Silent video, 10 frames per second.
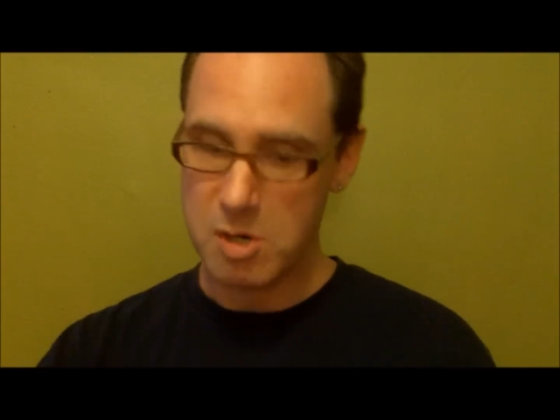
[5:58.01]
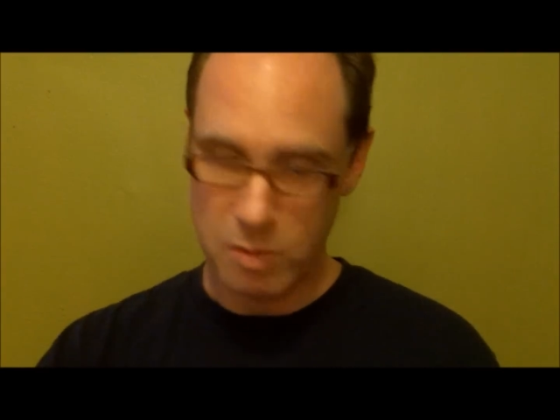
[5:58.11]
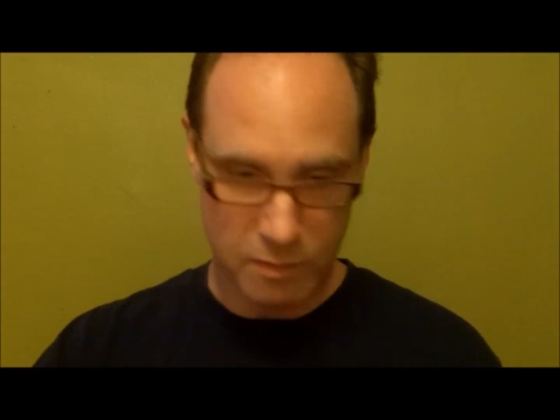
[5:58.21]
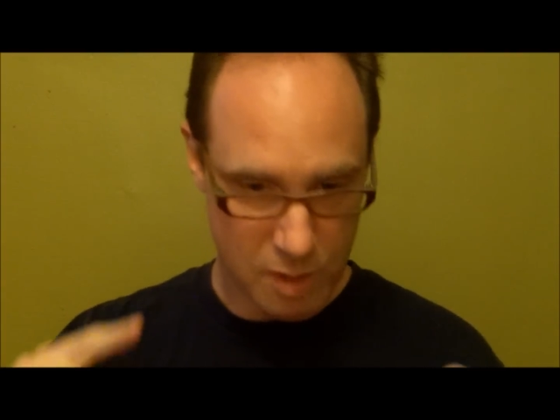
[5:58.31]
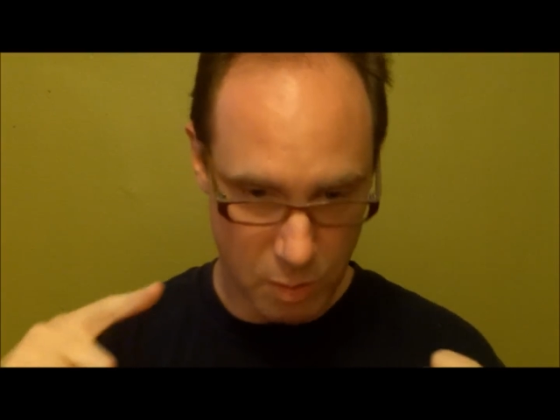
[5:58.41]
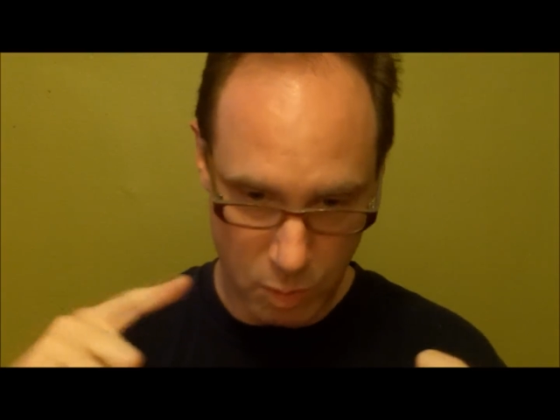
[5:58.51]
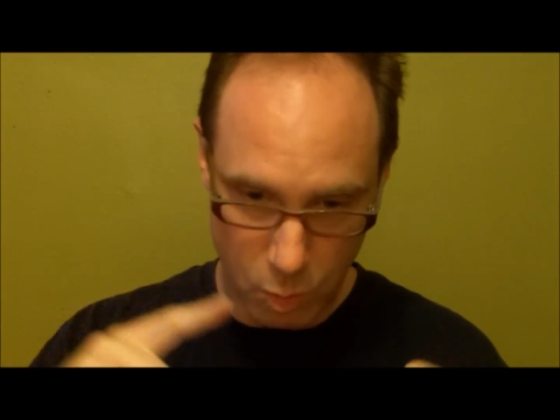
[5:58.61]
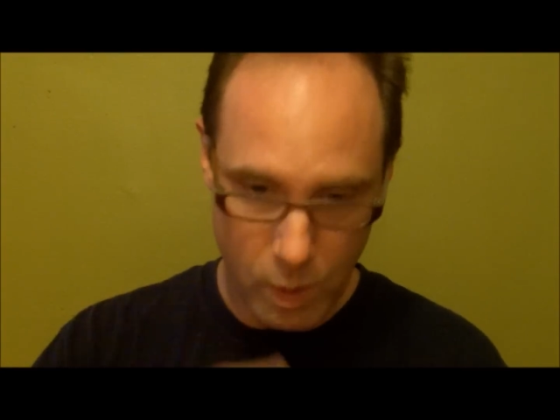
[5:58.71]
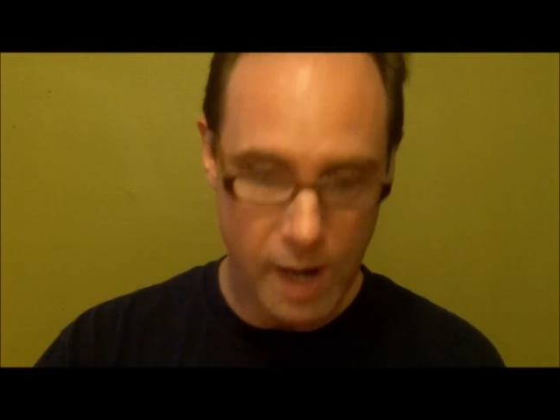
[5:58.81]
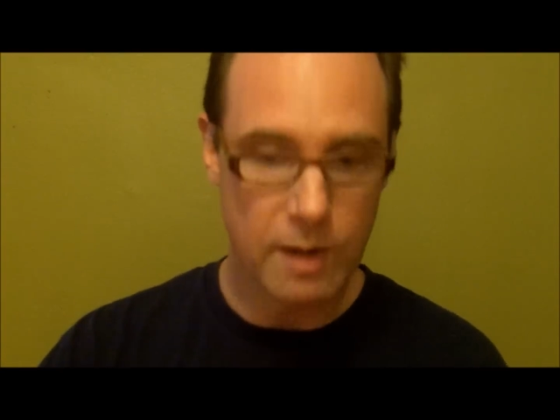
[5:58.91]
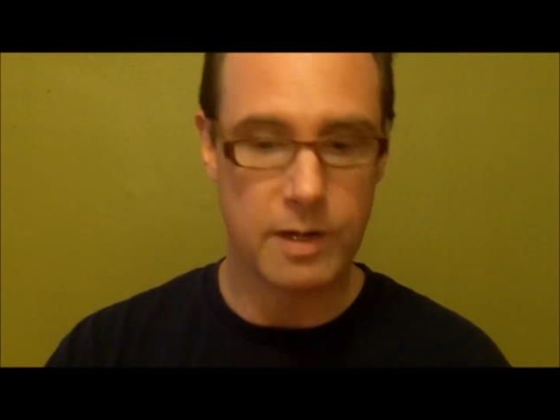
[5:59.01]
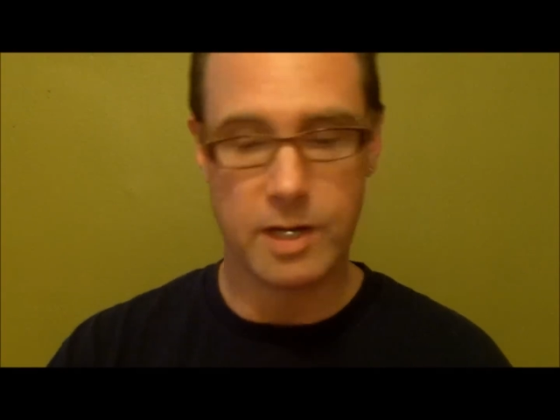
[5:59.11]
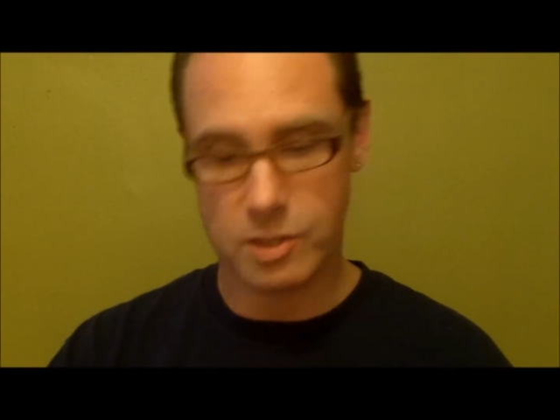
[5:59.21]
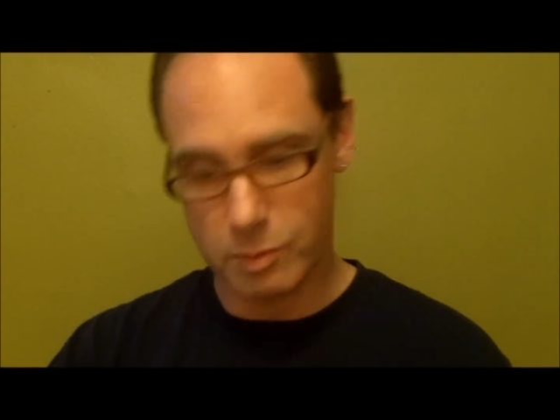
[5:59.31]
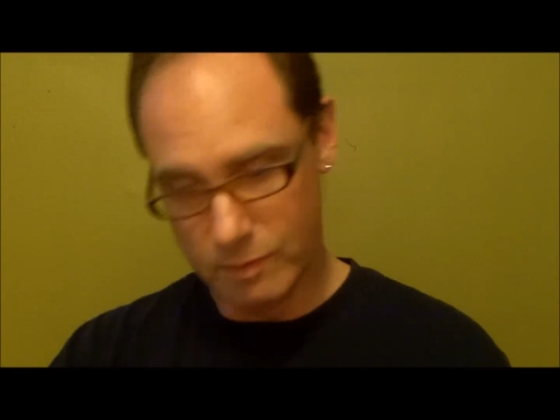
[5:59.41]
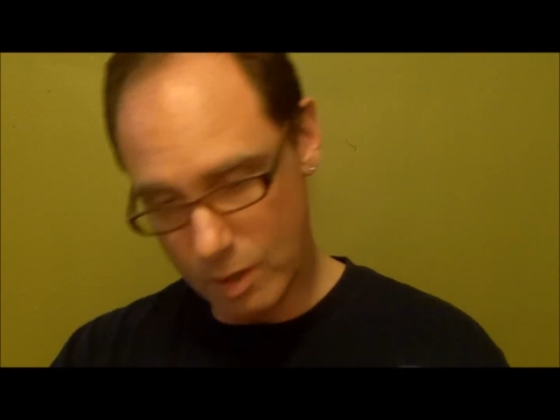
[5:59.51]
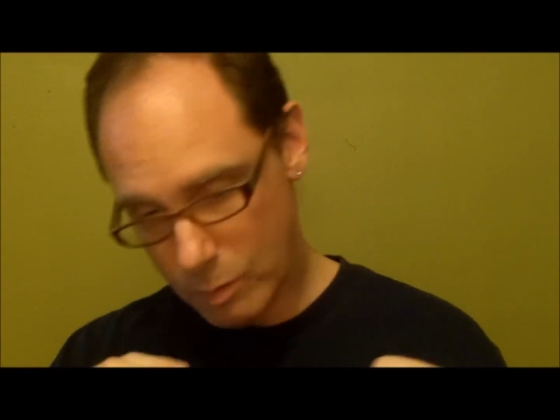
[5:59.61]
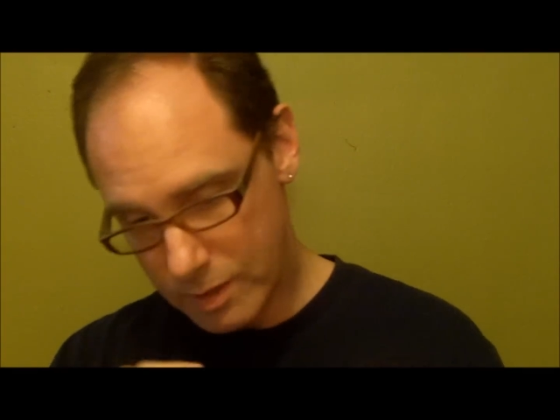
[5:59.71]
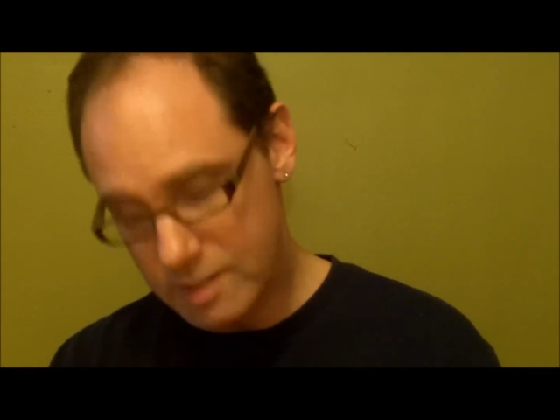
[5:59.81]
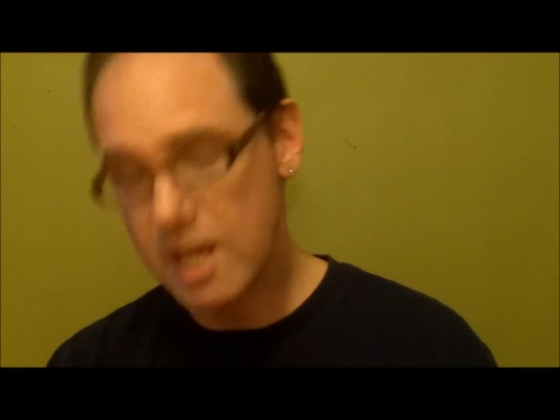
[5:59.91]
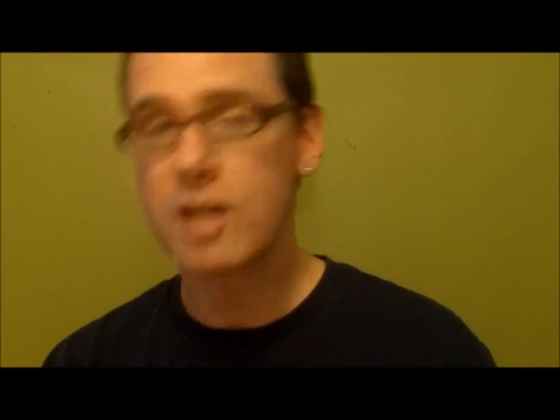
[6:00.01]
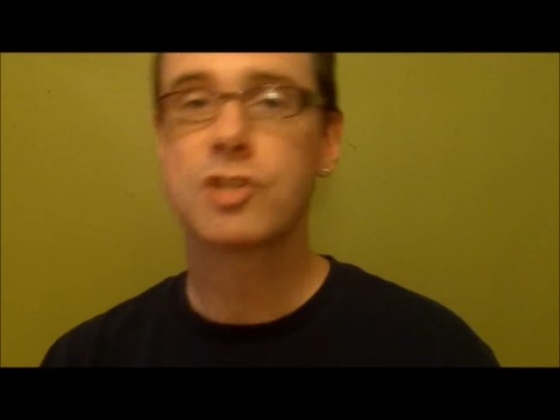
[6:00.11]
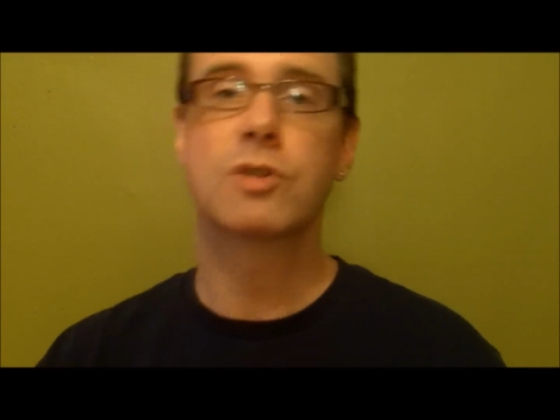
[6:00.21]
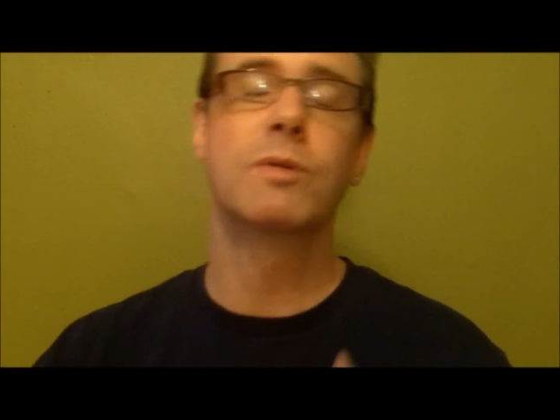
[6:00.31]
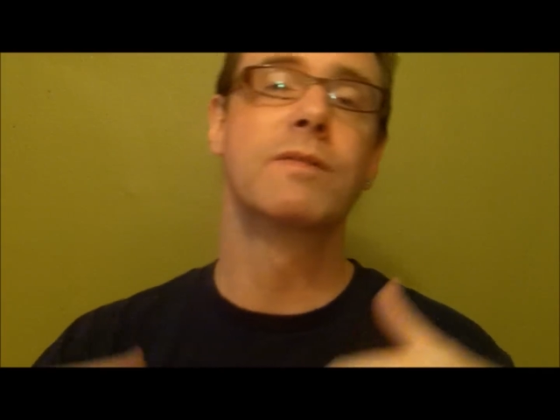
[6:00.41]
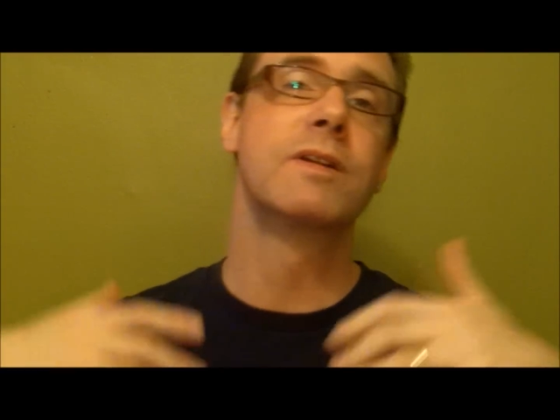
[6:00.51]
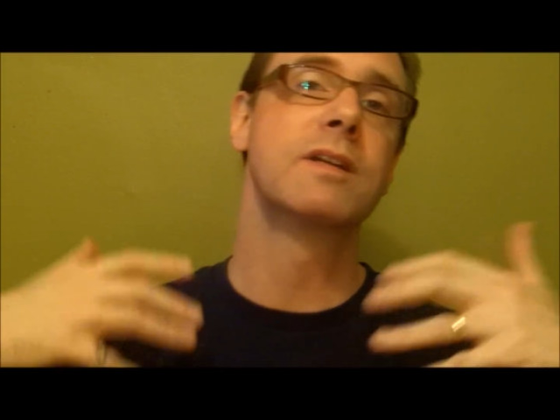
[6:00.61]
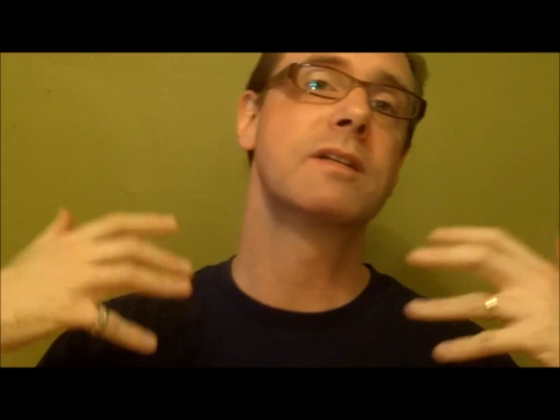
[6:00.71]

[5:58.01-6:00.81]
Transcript: We've dealt with awareness, we've dealt with intention, we've